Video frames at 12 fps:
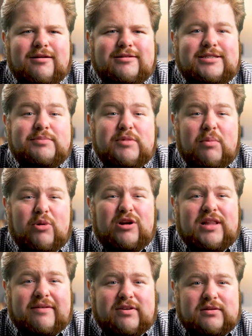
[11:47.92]
Tip number
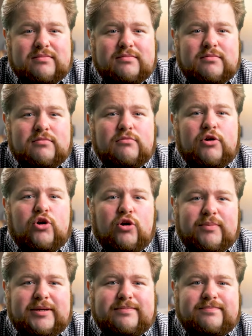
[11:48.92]
11. Recruitment.